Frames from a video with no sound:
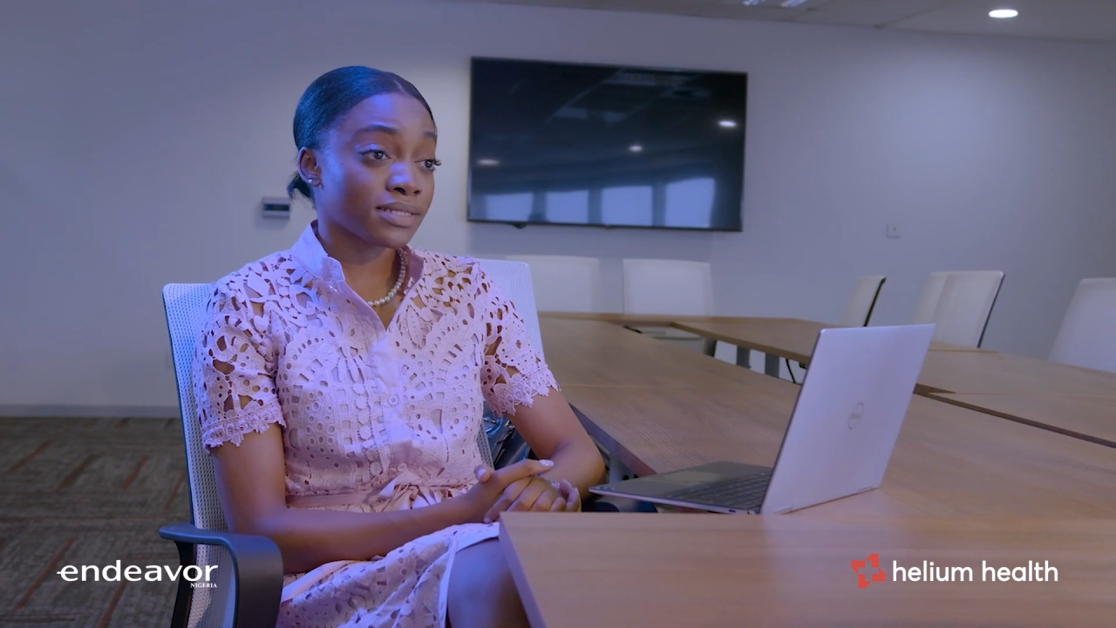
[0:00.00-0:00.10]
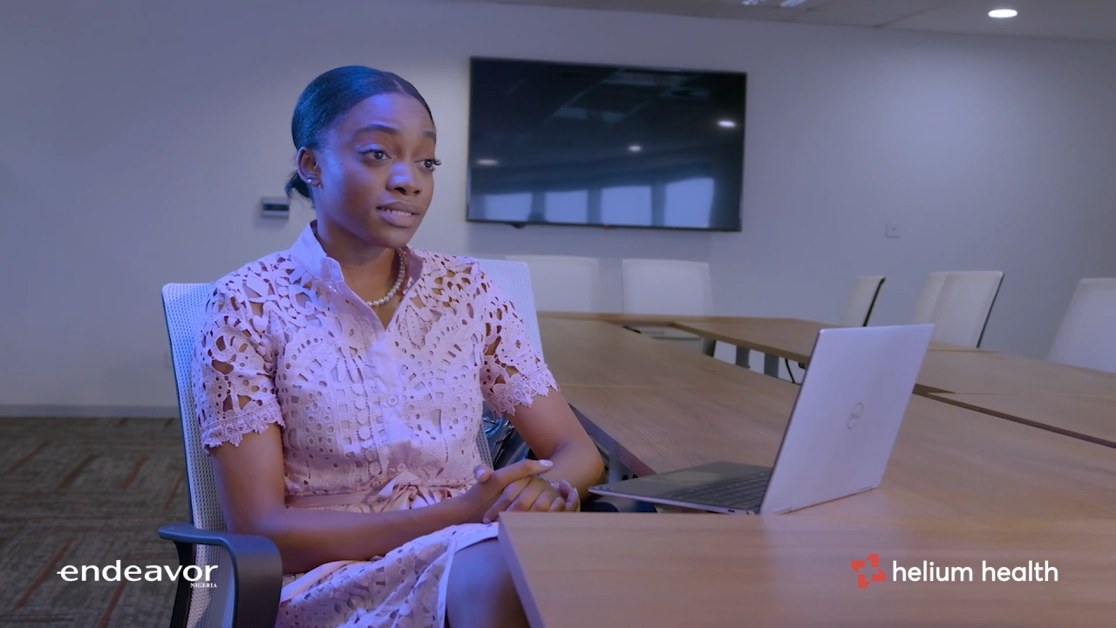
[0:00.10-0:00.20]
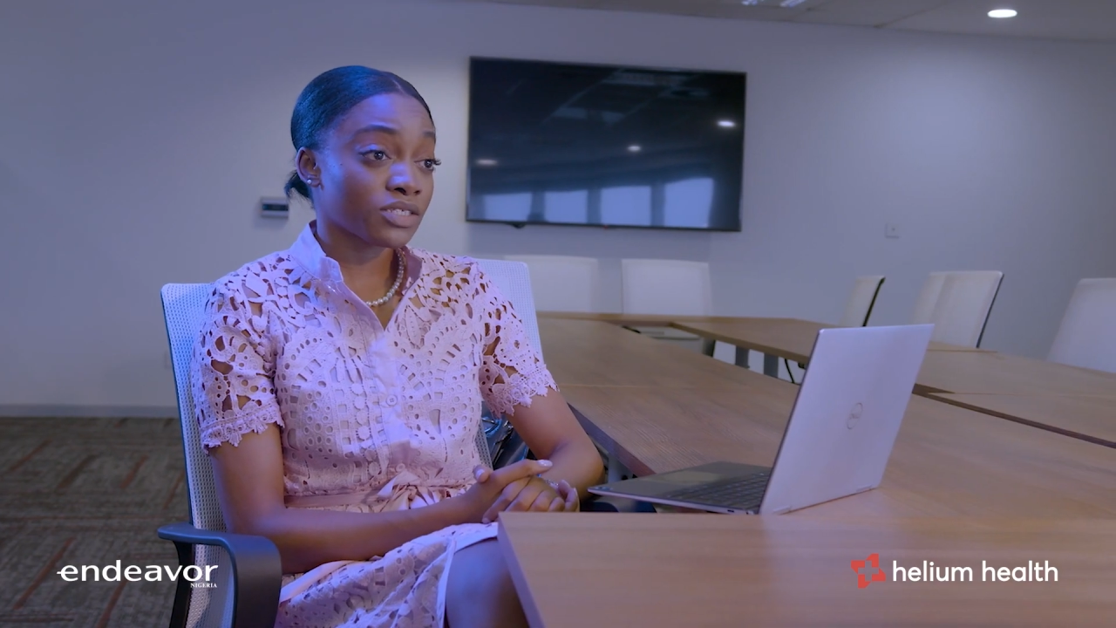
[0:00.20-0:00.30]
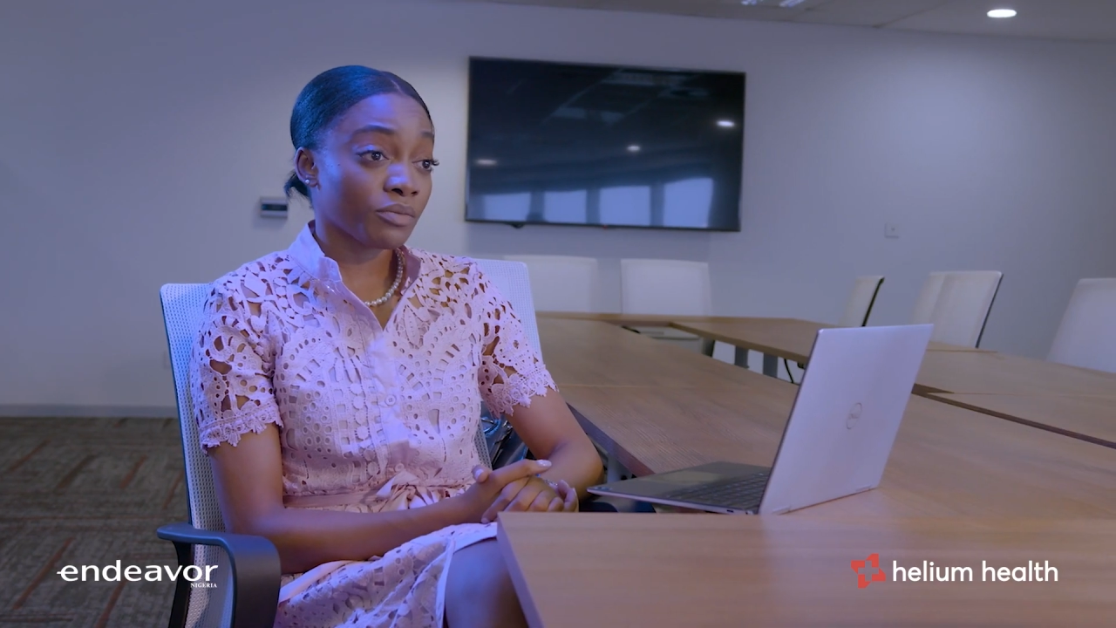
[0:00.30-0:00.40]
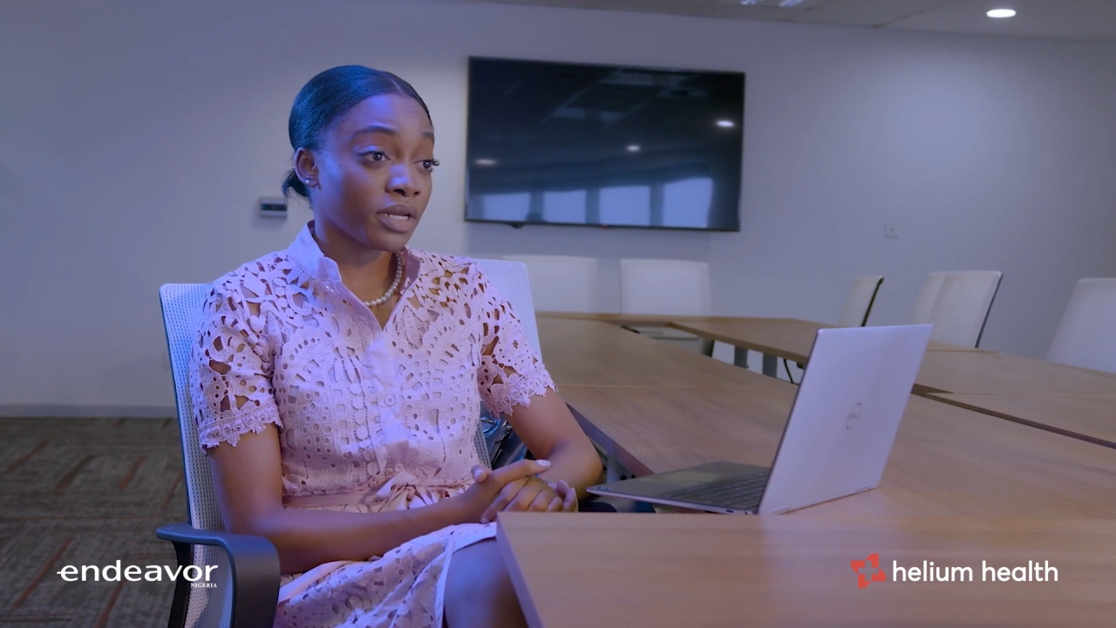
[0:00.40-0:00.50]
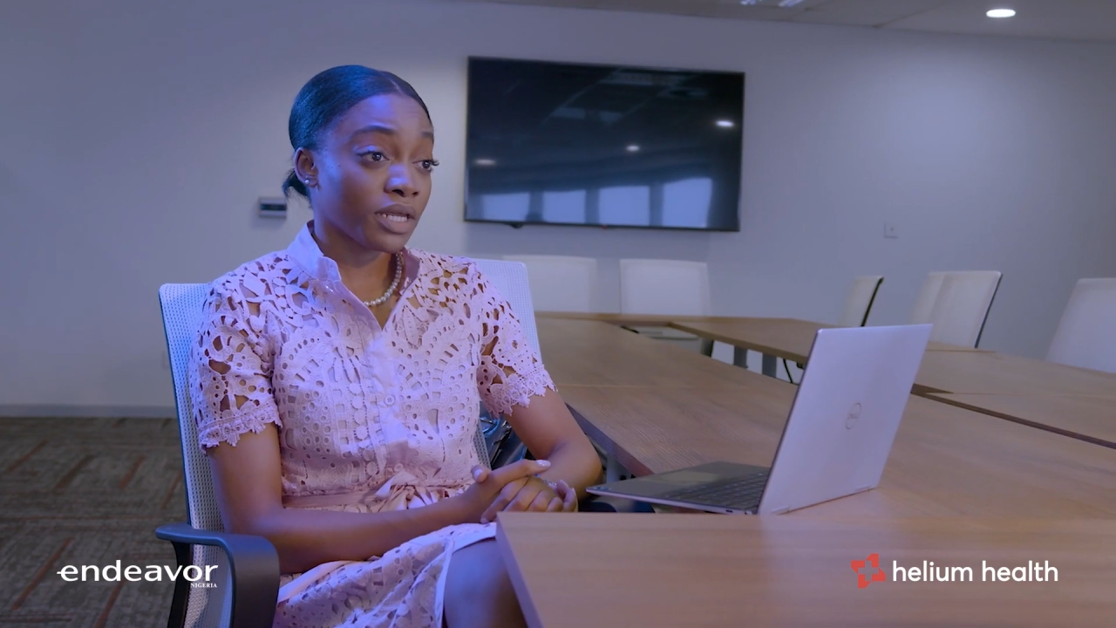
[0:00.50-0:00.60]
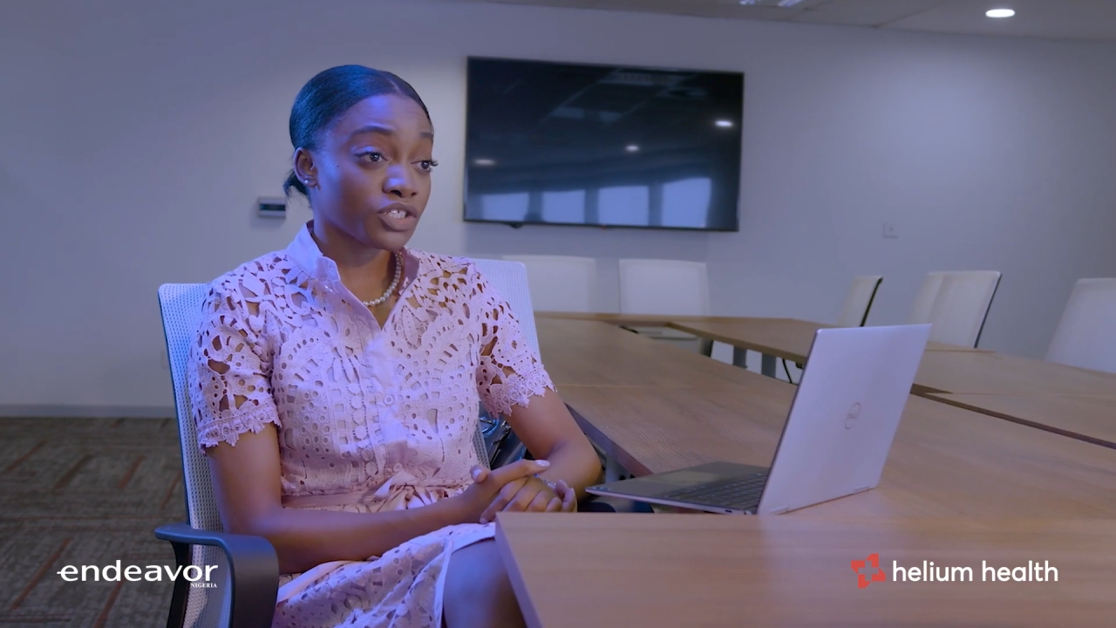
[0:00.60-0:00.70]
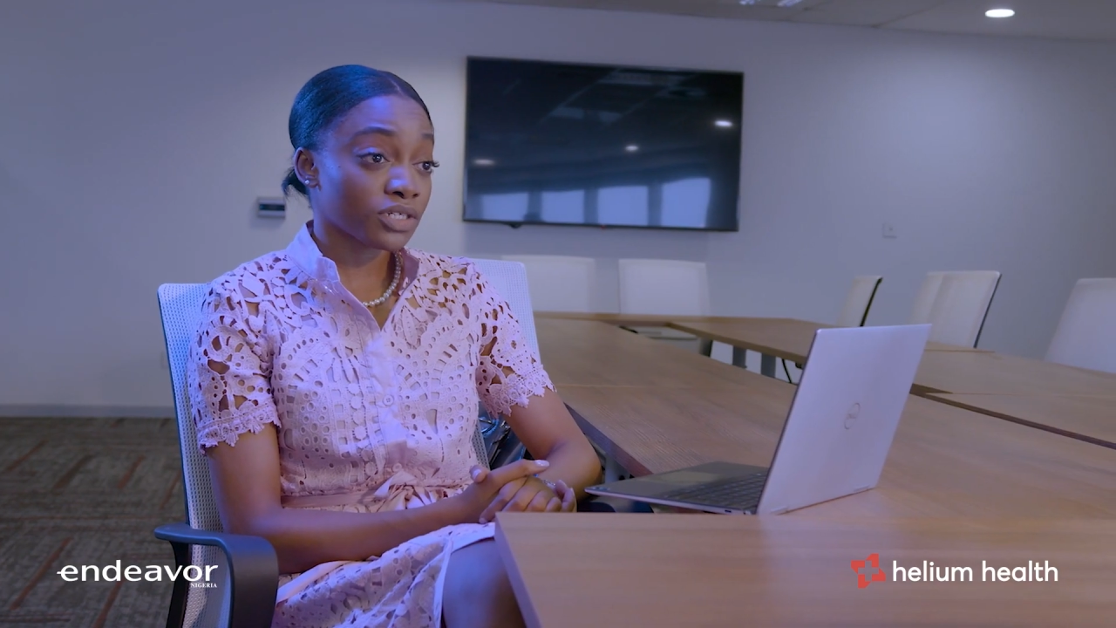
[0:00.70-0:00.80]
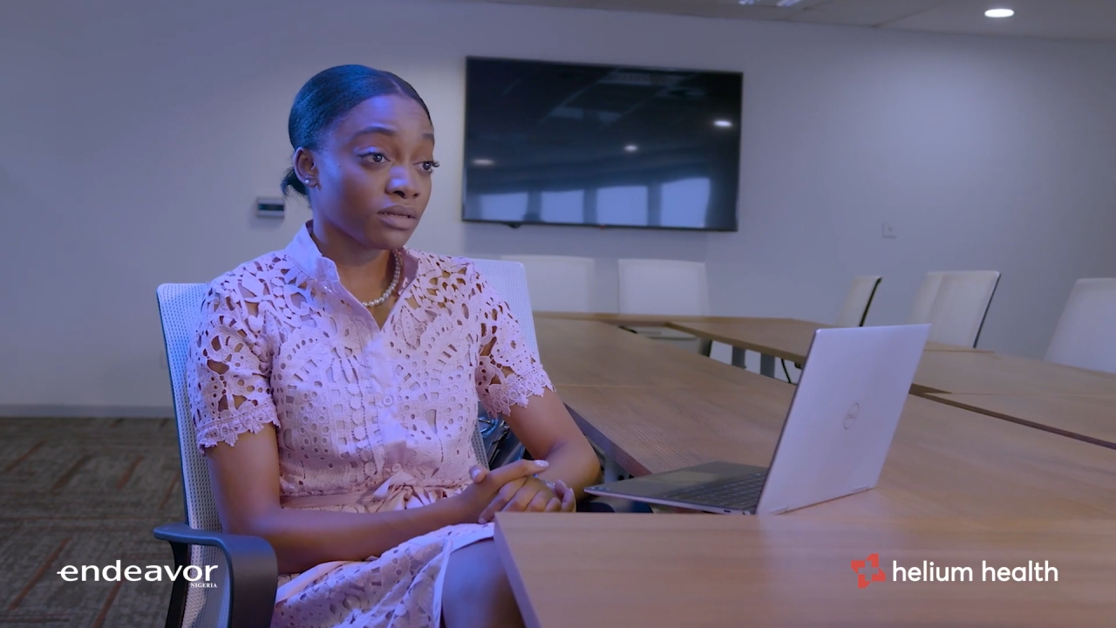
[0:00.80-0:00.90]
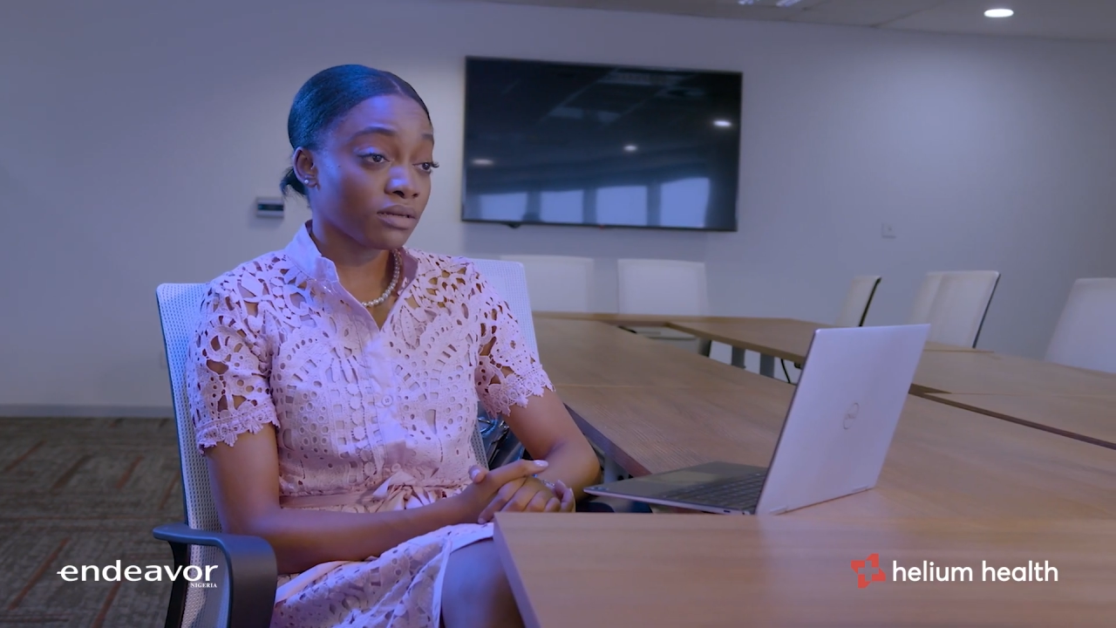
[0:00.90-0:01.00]
and
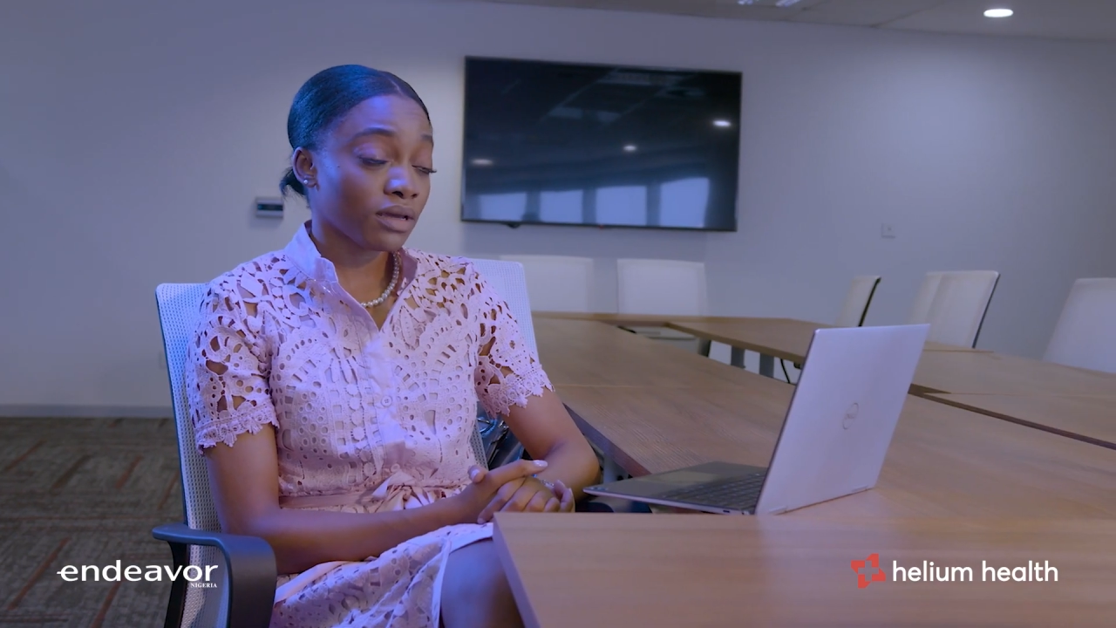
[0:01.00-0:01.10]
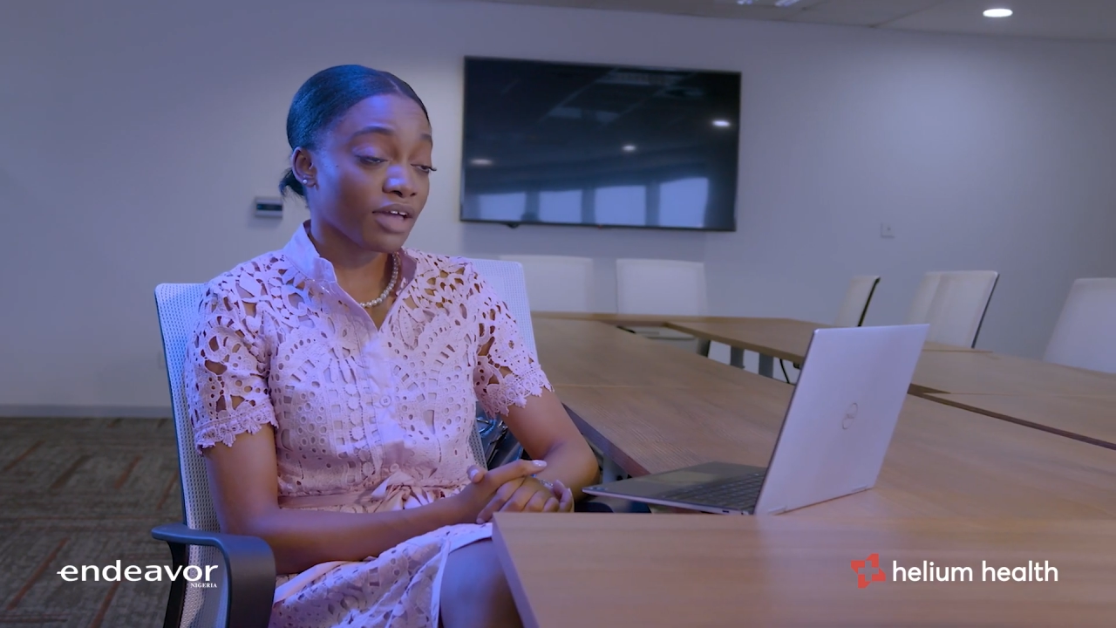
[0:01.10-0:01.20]
discrimination?